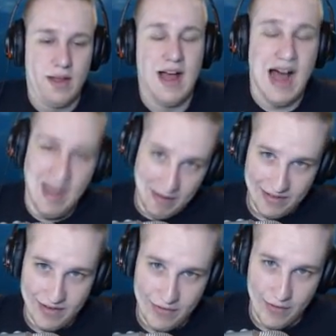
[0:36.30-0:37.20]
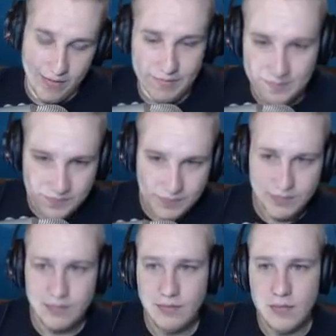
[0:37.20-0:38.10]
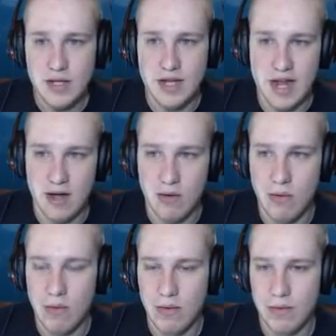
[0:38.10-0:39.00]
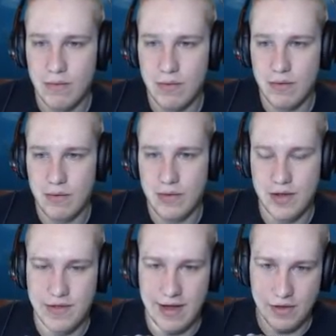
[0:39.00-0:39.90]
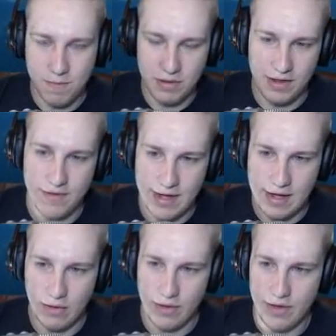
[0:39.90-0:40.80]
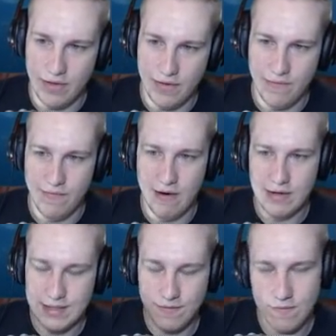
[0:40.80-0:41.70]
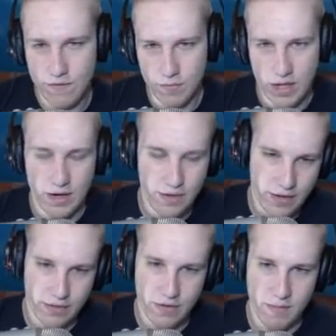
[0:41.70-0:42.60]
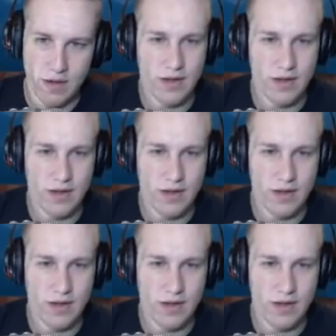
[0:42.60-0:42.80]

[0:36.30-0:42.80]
I beg to differ. Now, this deck's playstyle is very different from a lot of the decks in the meta.